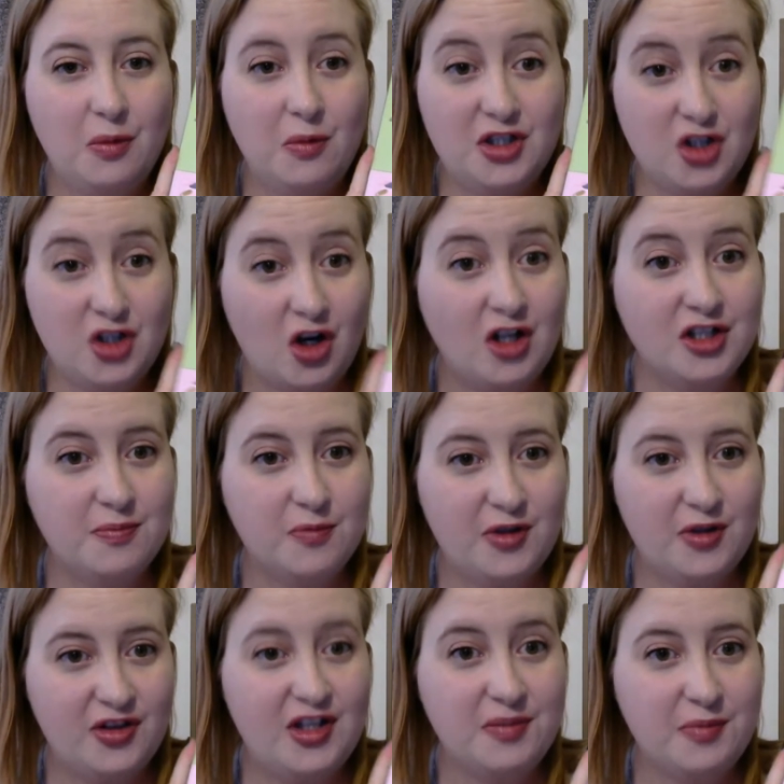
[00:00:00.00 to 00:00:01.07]
with Dawn's
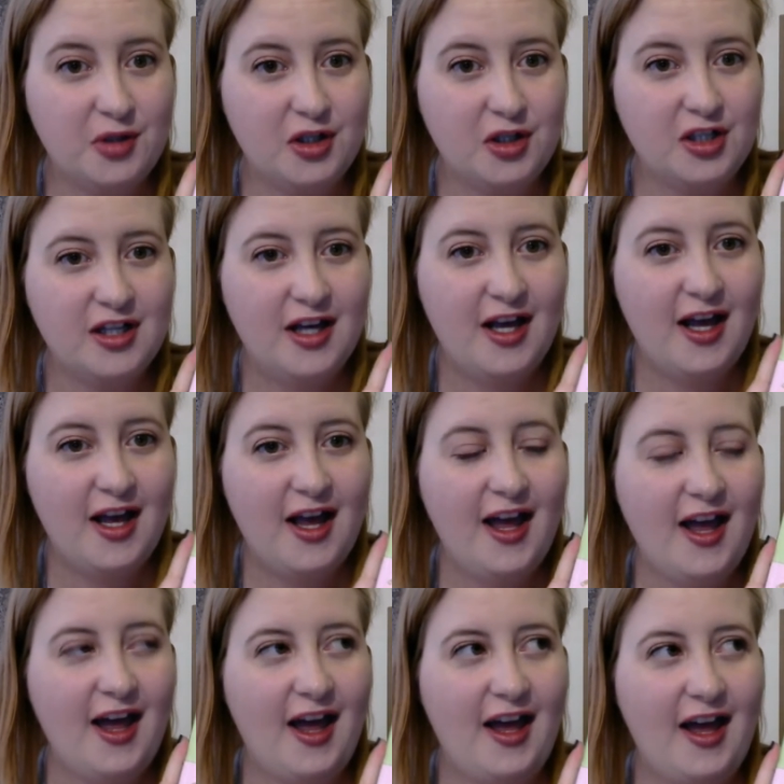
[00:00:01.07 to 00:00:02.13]
with this book.
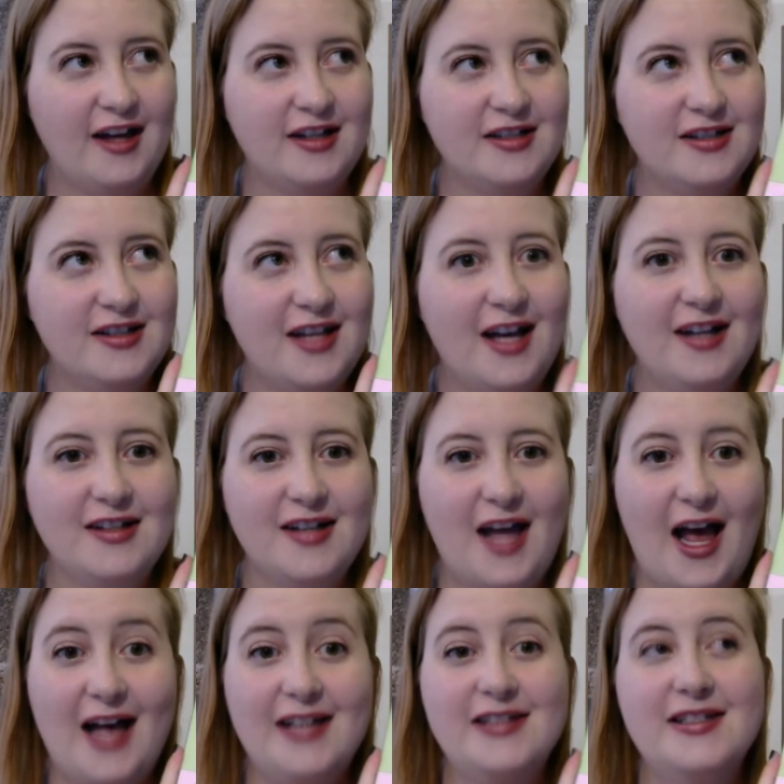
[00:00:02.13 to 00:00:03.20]
And that,
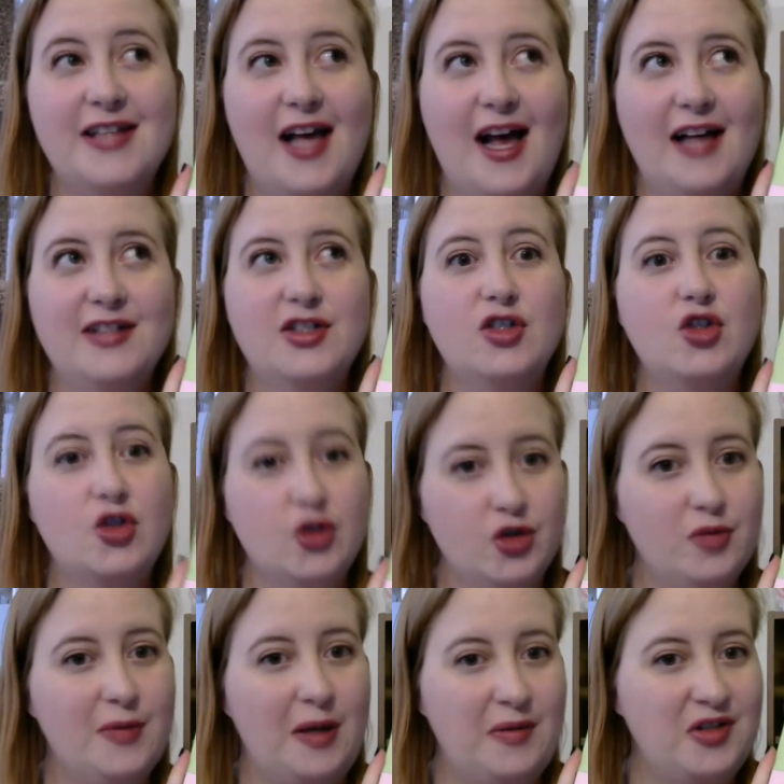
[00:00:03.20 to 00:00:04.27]
as as a
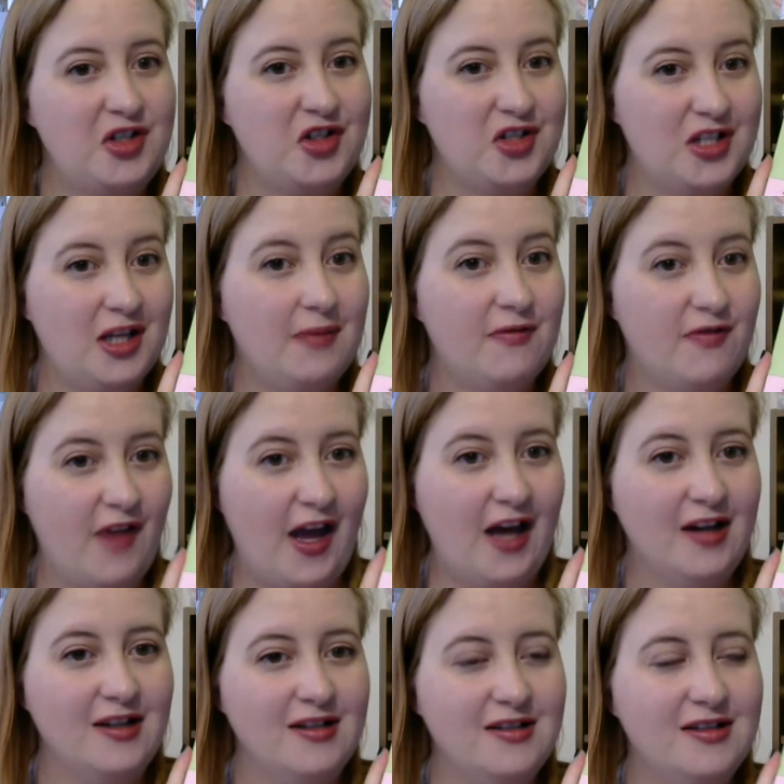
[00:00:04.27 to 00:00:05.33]
true Babysitters Club
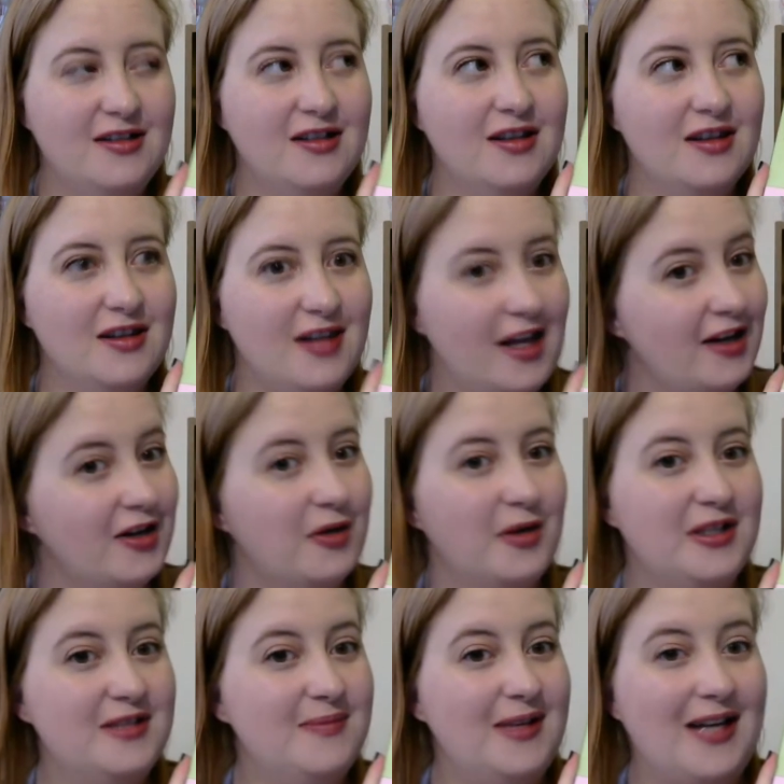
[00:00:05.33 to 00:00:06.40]
fan, that
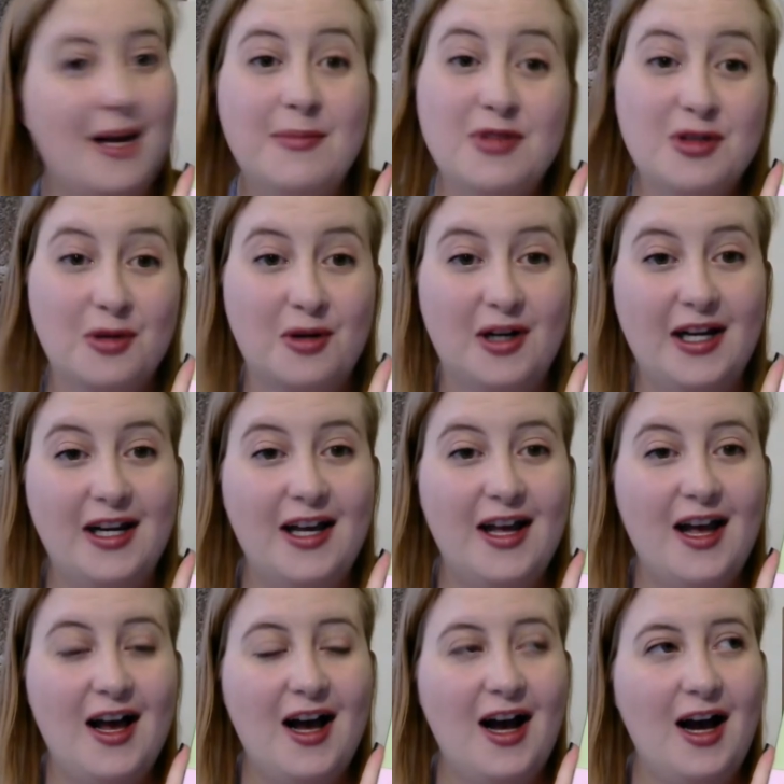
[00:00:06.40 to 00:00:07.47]
annoys me. I'm sorry.
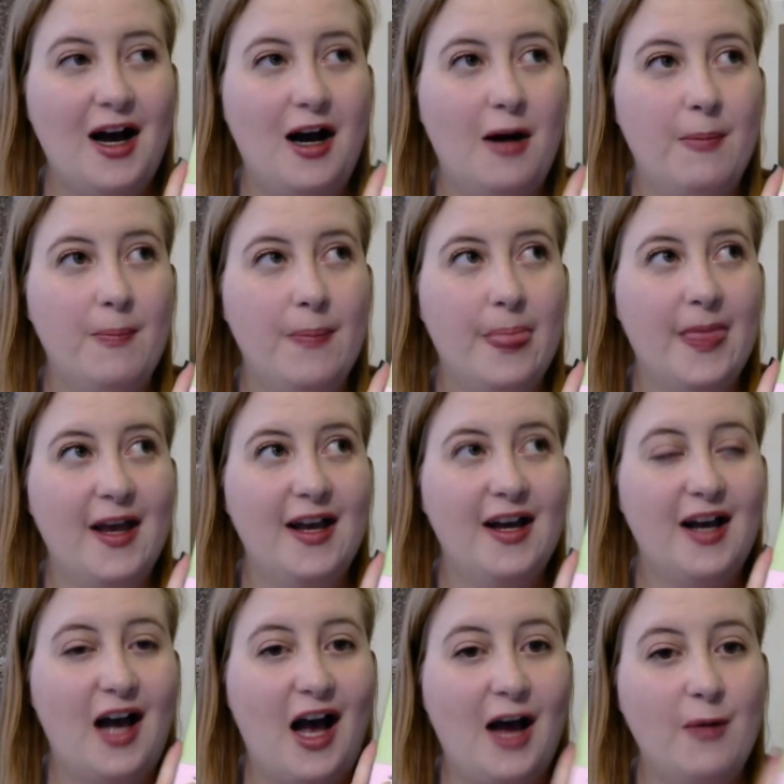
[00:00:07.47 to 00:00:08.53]
Um,
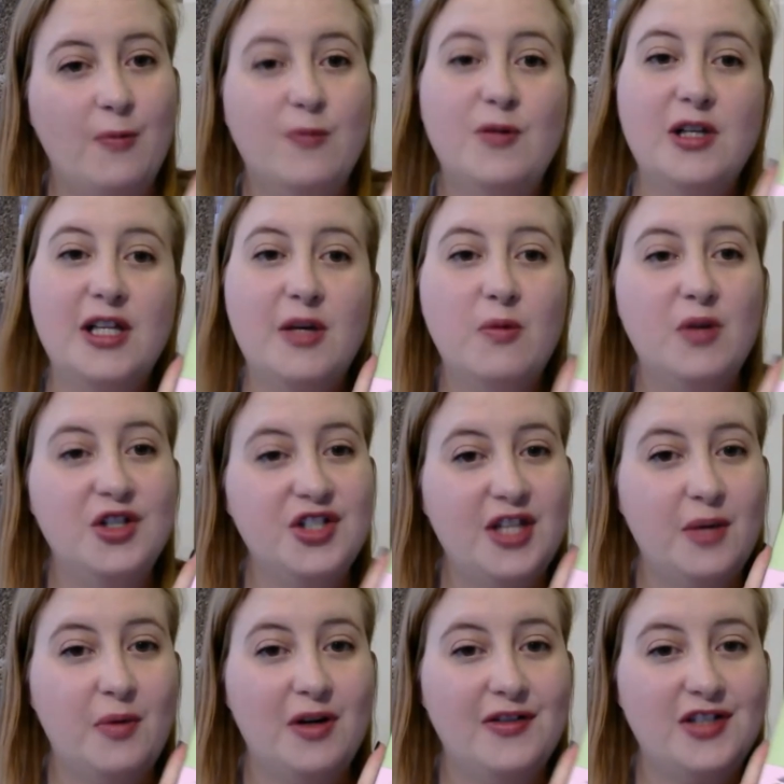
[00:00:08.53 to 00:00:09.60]
I really wish
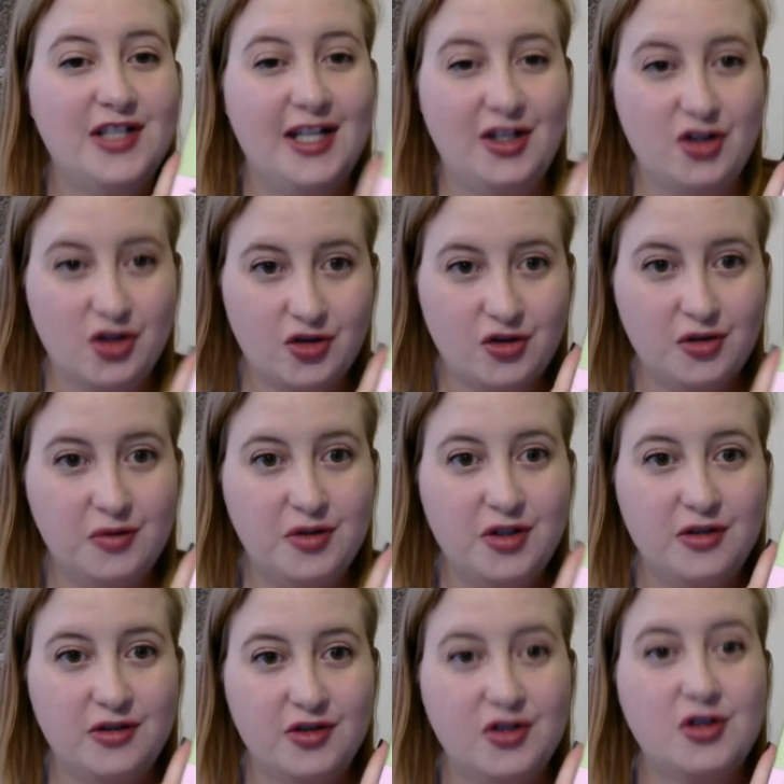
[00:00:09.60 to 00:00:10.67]
they would have stayed true
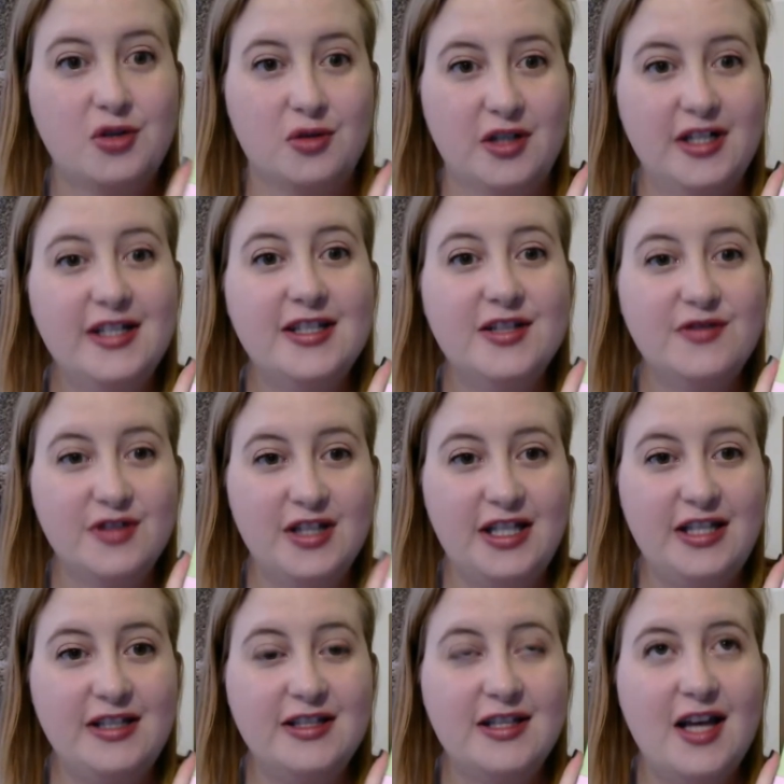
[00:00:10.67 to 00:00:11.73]
to the stories for
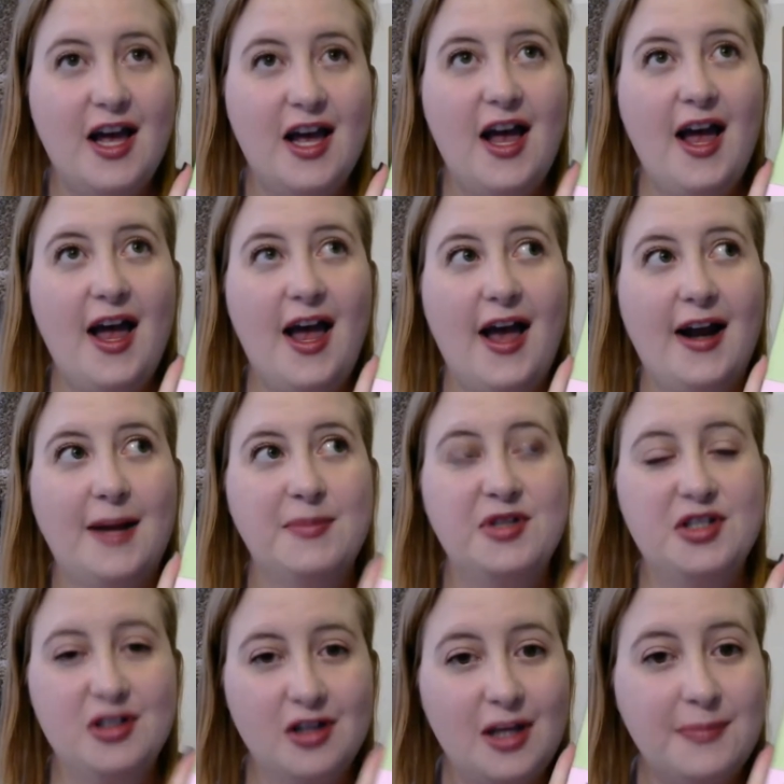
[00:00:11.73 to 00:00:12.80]
these and I'm
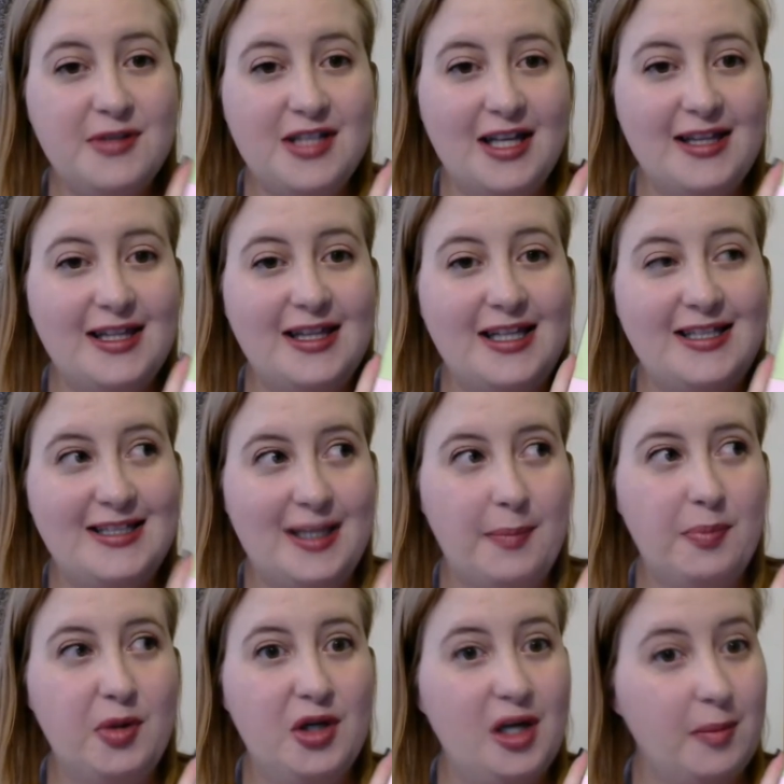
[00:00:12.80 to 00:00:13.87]
still upset that they skipped
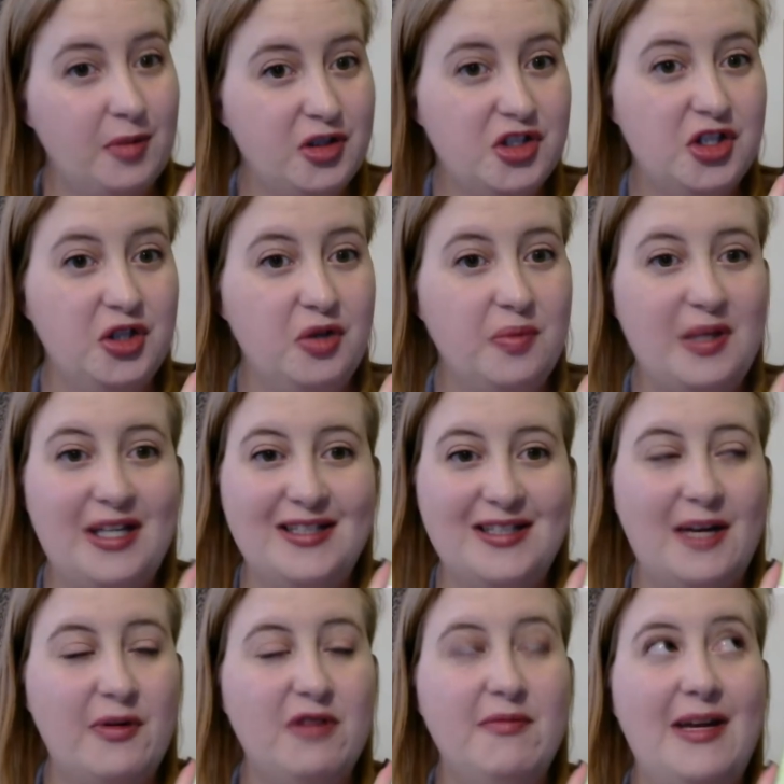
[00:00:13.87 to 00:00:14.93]
book number two because
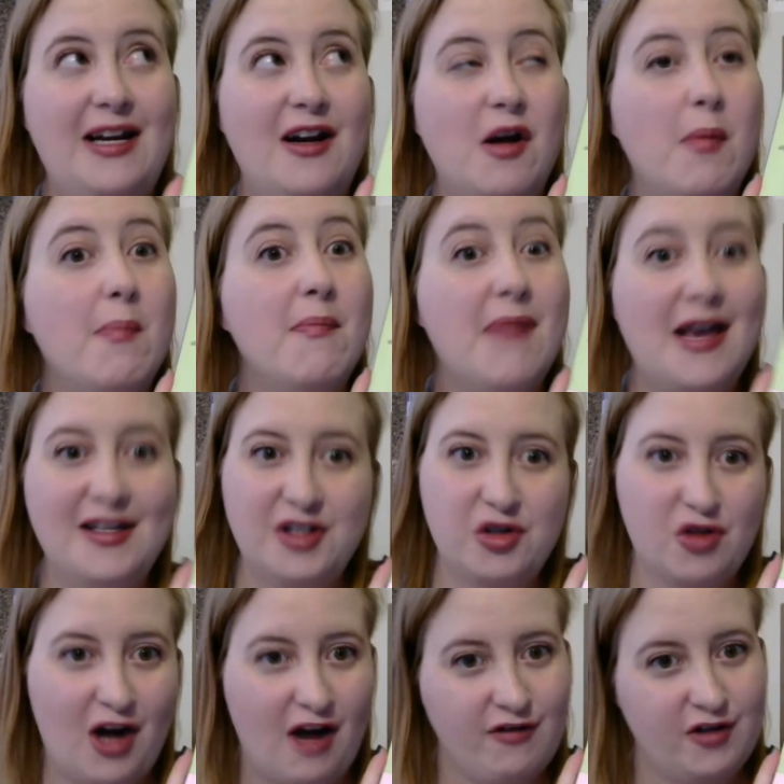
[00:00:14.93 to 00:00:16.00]
that would have made an amazing
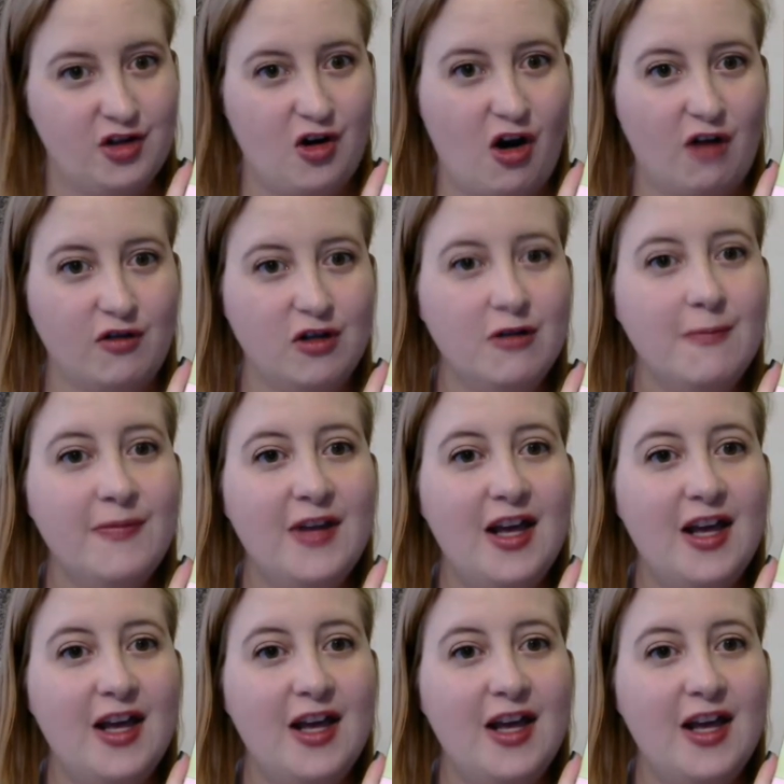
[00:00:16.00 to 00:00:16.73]
graphic novel.